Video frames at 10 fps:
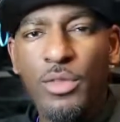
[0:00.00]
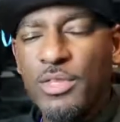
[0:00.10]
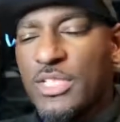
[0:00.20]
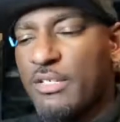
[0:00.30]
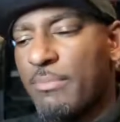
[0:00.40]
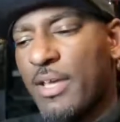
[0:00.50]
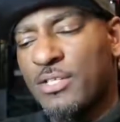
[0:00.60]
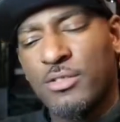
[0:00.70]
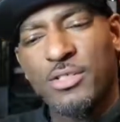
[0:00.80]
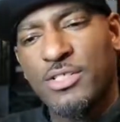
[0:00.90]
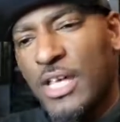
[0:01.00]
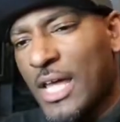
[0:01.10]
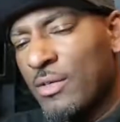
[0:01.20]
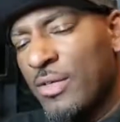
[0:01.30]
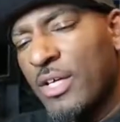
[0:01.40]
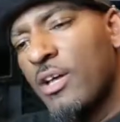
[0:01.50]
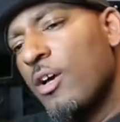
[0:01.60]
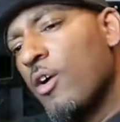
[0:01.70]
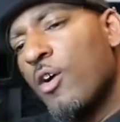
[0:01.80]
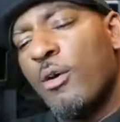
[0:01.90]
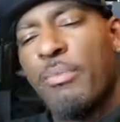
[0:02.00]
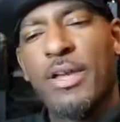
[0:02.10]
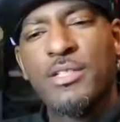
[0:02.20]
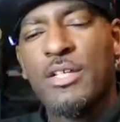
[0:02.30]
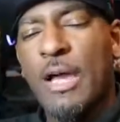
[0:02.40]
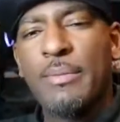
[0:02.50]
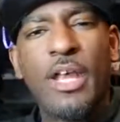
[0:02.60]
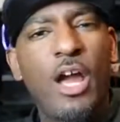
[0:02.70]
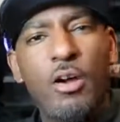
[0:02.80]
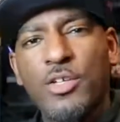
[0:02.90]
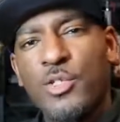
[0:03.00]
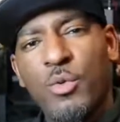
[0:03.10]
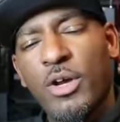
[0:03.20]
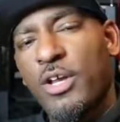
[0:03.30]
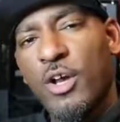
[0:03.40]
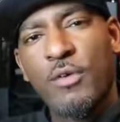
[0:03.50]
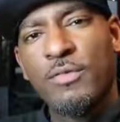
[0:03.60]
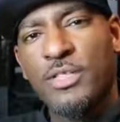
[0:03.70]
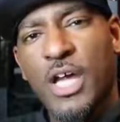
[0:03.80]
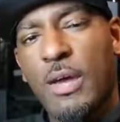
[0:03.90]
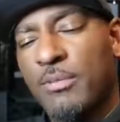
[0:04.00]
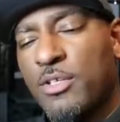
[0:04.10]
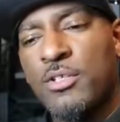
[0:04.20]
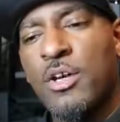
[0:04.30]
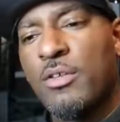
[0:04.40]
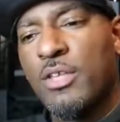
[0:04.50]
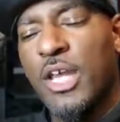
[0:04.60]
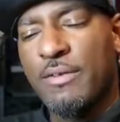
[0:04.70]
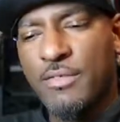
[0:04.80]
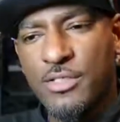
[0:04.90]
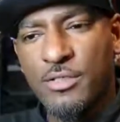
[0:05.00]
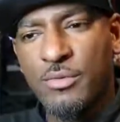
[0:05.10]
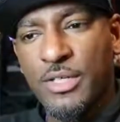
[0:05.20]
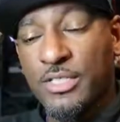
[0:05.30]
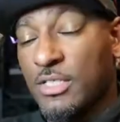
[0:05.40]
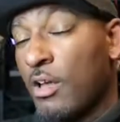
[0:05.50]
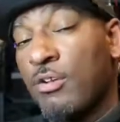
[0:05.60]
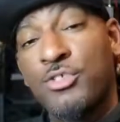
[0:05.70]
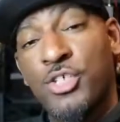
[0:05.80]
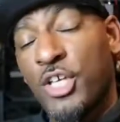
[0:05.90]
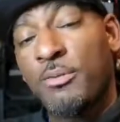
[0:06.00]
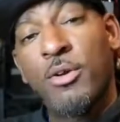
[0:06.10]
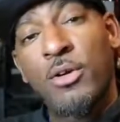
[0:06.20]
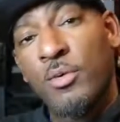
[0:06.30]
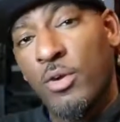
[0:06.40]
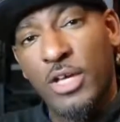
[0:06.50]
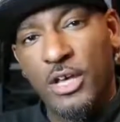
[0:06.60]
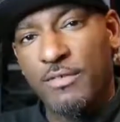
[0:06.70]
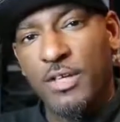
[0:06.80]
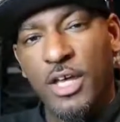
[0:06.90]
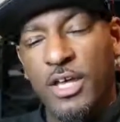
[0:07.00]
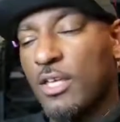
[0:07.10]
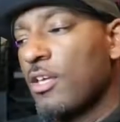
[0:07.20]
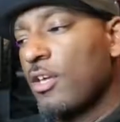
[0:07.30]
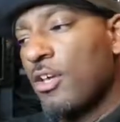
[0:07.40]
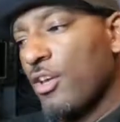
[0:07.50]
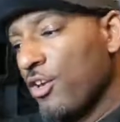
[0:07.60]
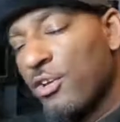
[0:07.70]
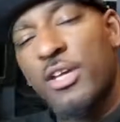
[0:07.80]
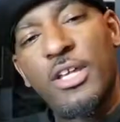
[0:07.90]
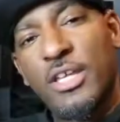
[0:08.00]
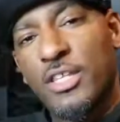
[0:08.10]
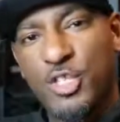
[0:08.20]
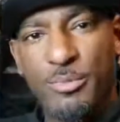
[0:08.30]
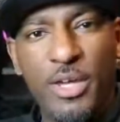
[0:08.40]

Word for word: Whether that's based on salary or based on how many hours you're working overtime, you know that every two weeks, as long as you keep going to work every day, you're going to get this